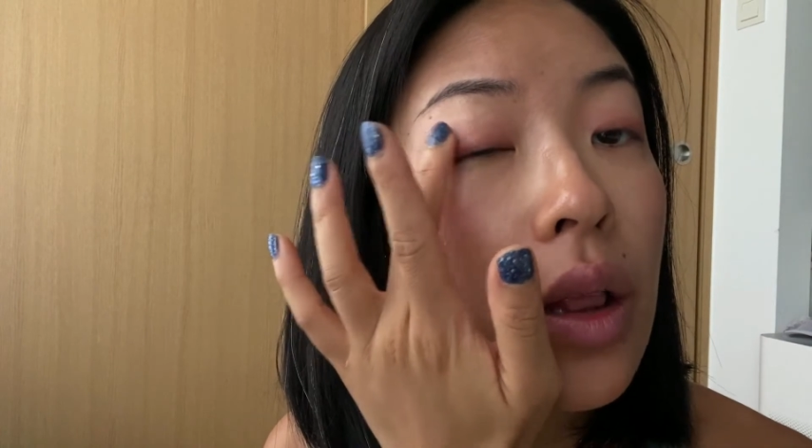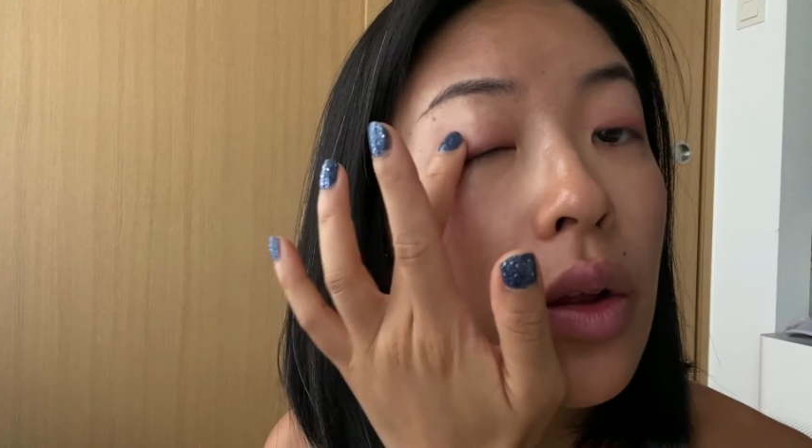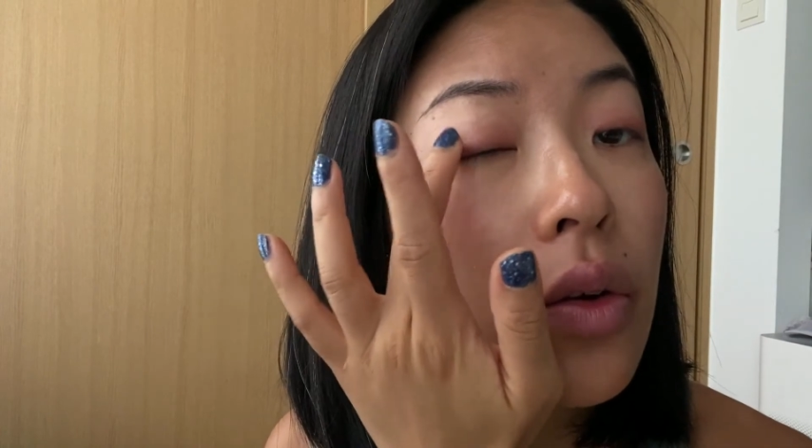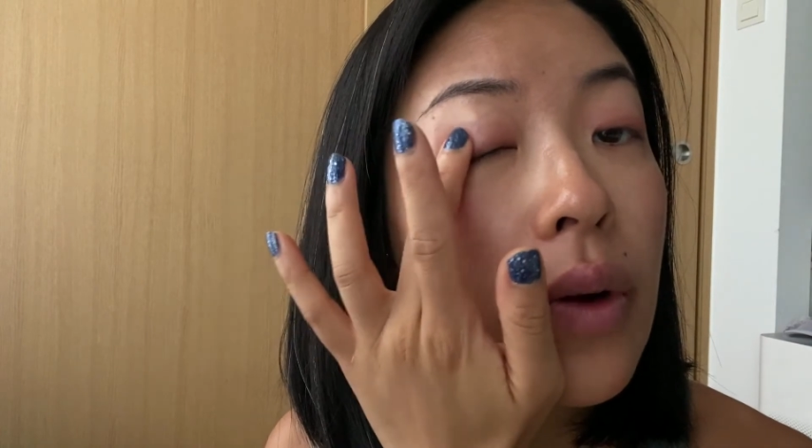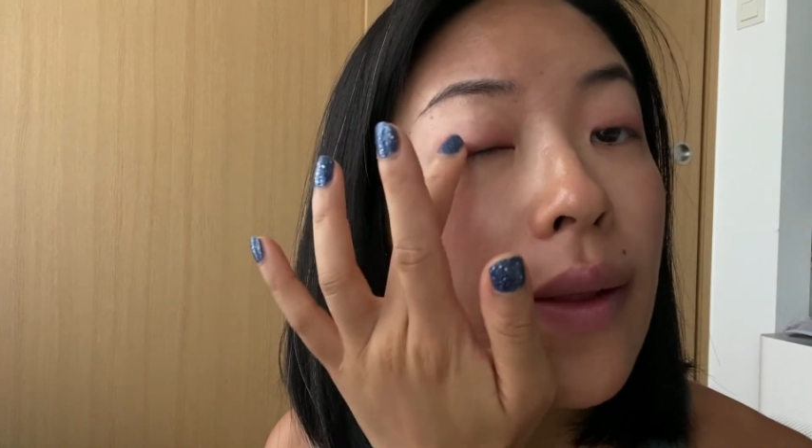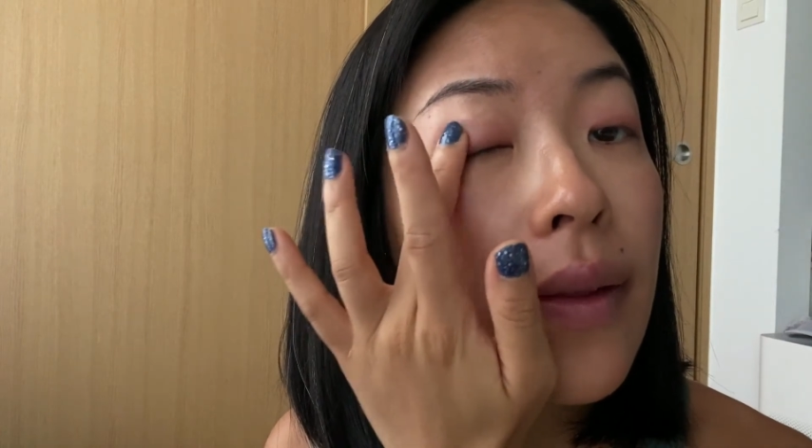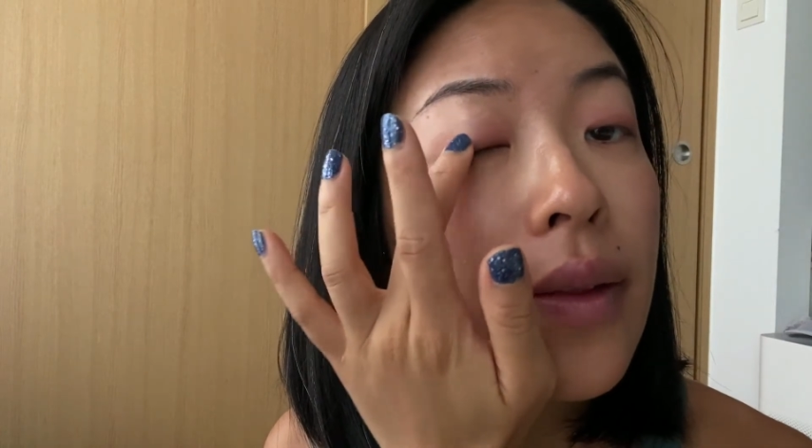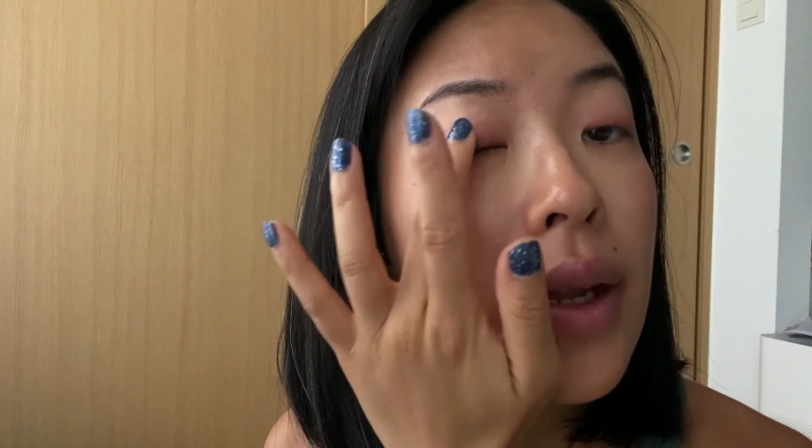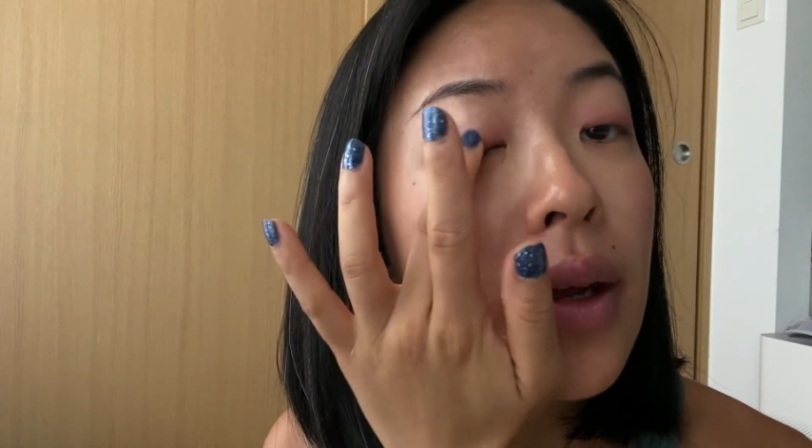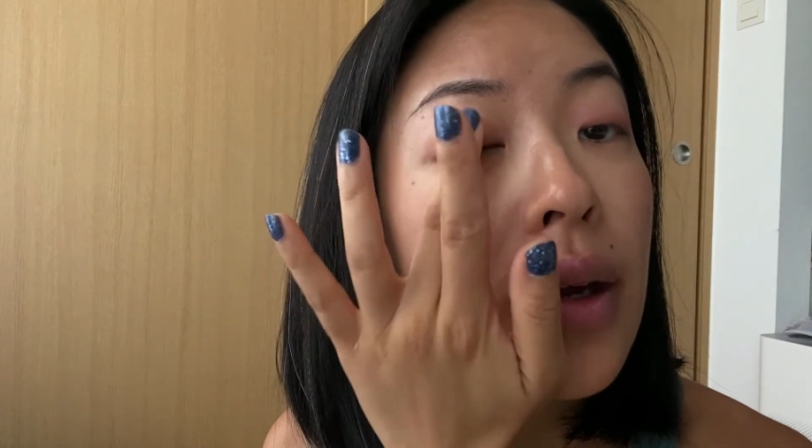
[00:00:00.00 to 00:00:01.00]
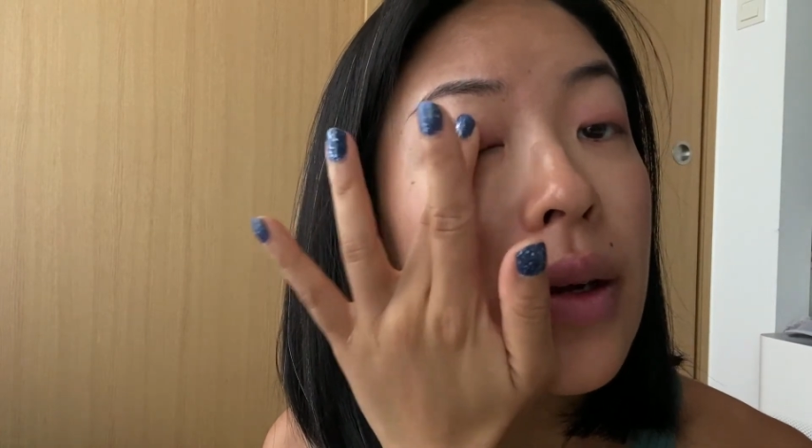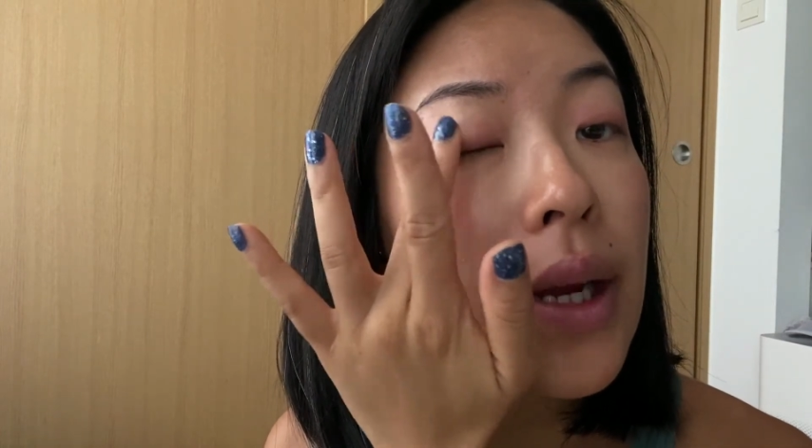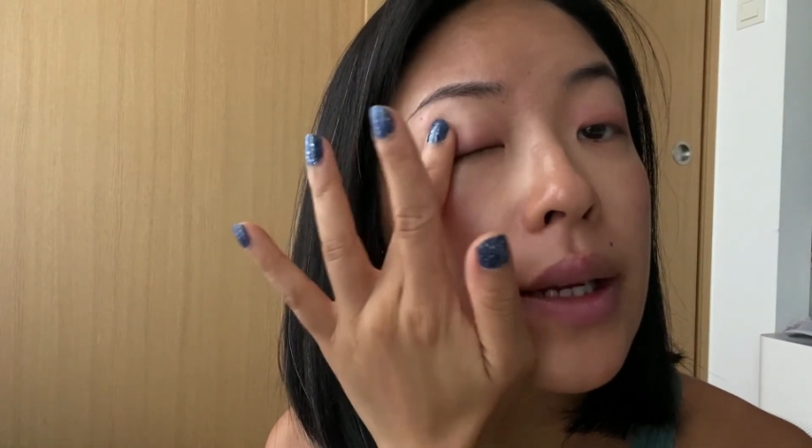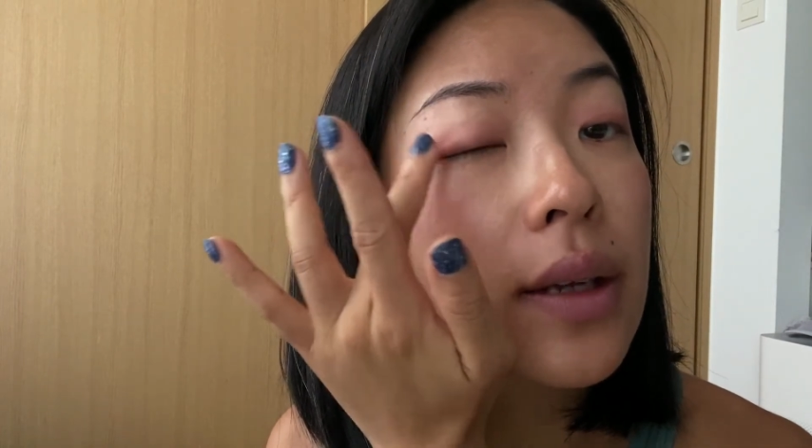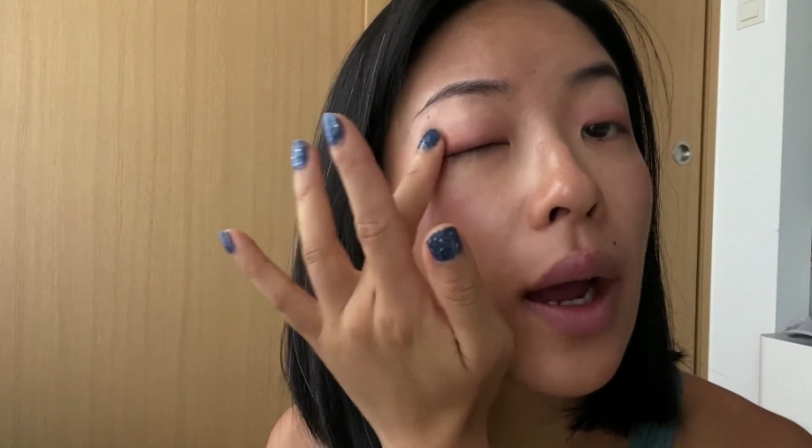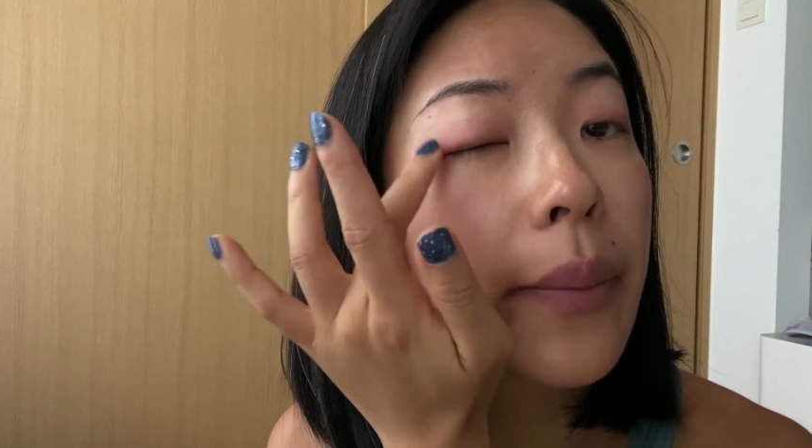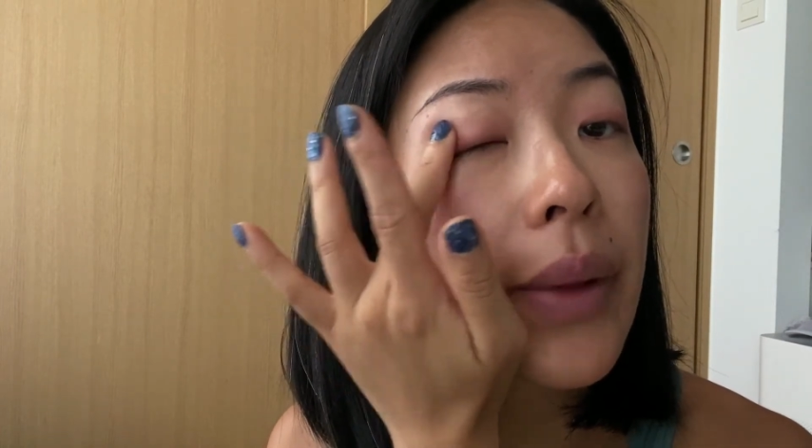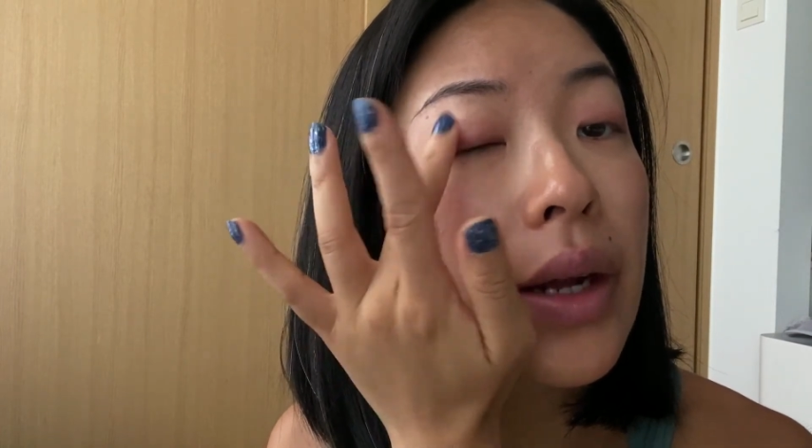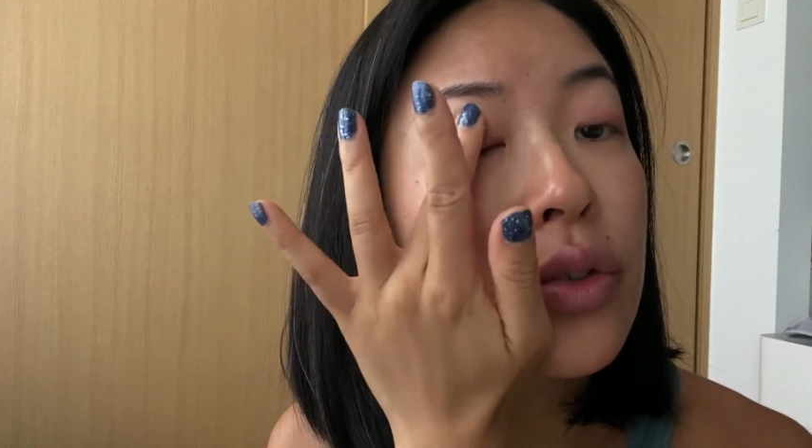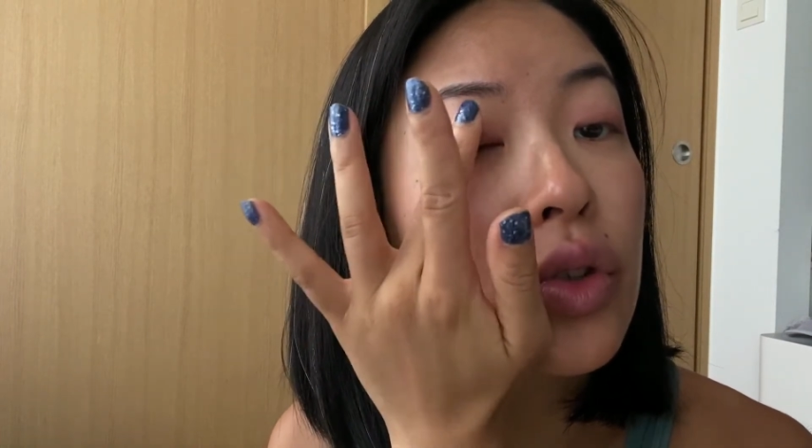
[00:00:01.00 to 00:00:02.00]
look rather than a daytime
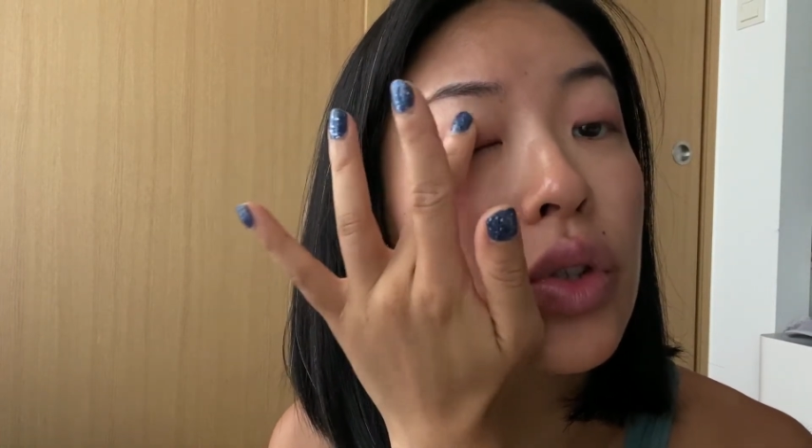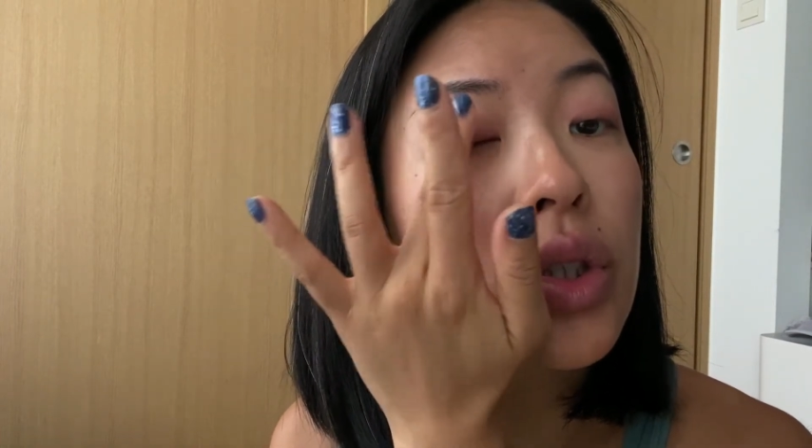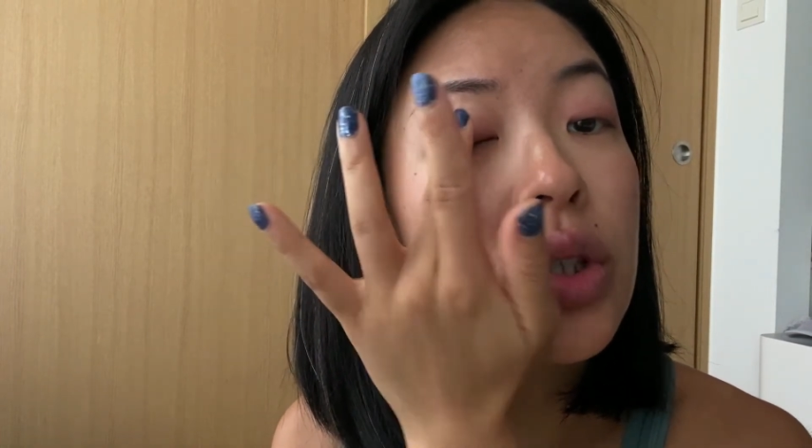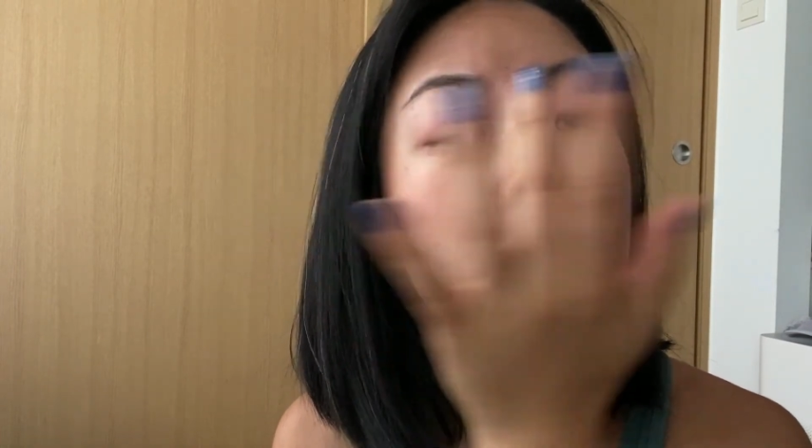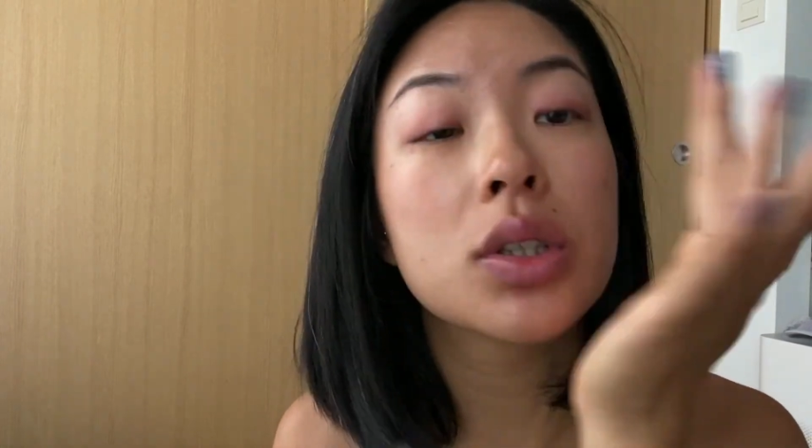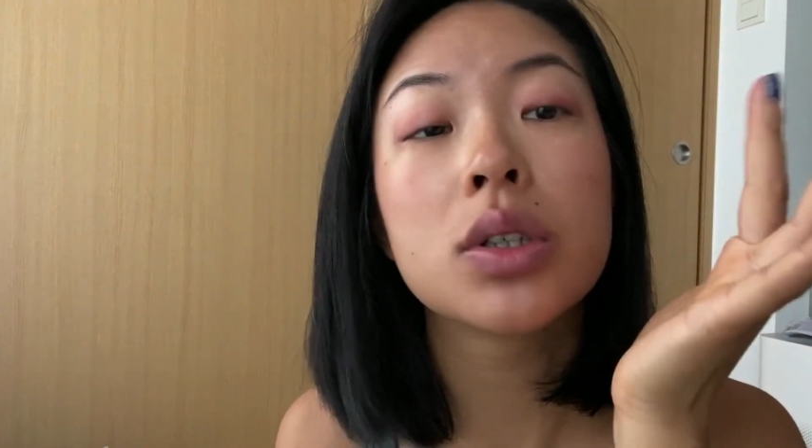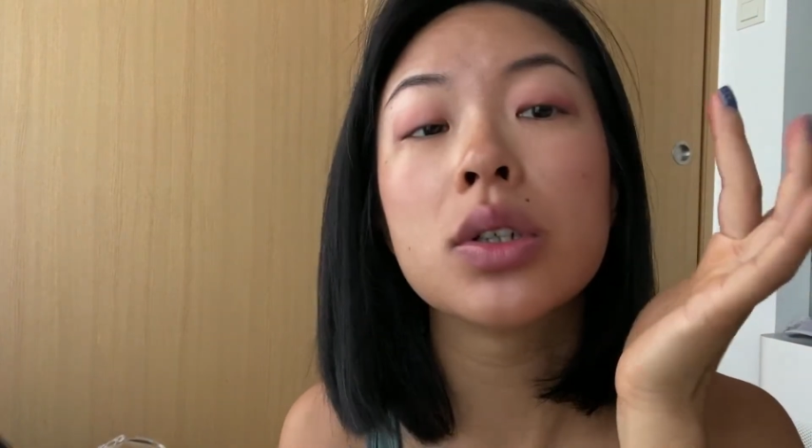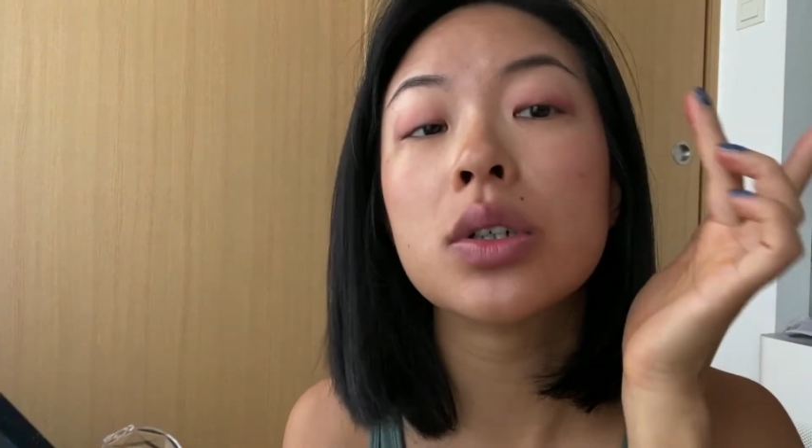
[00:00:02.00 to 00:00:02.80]
natural look.